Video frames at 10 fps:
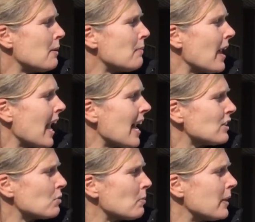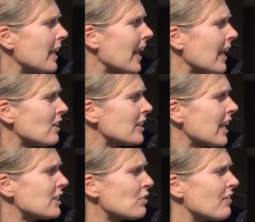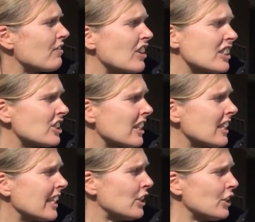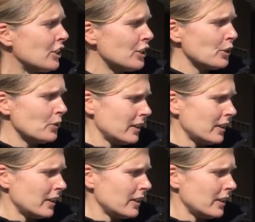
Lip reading: My house will be hailed as refreshingly new.